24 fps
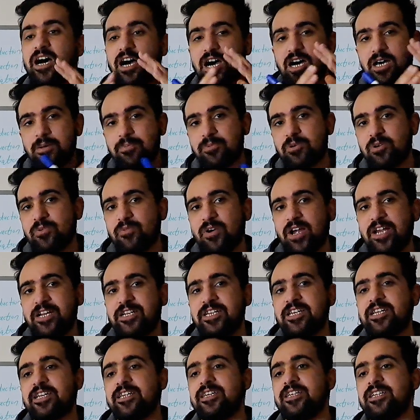or
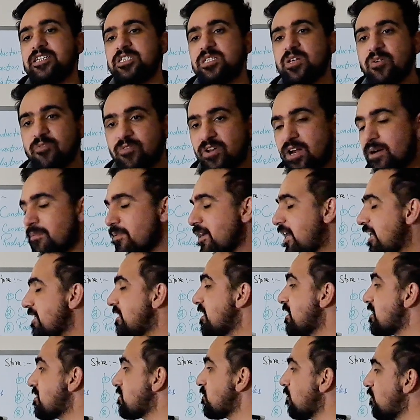providing energy from
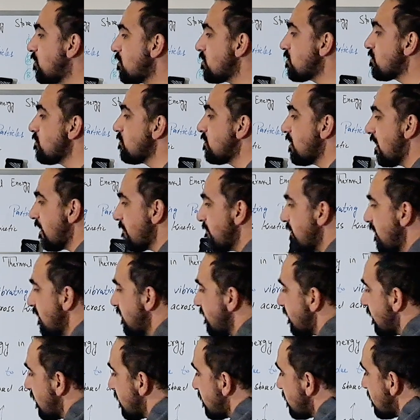other source to thermal
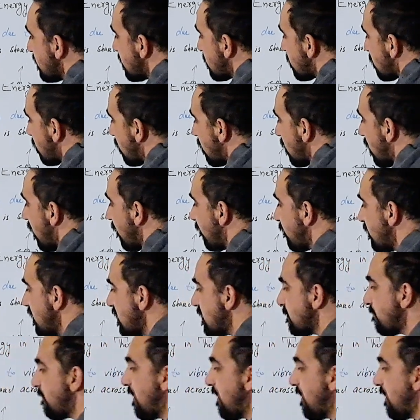energy store of this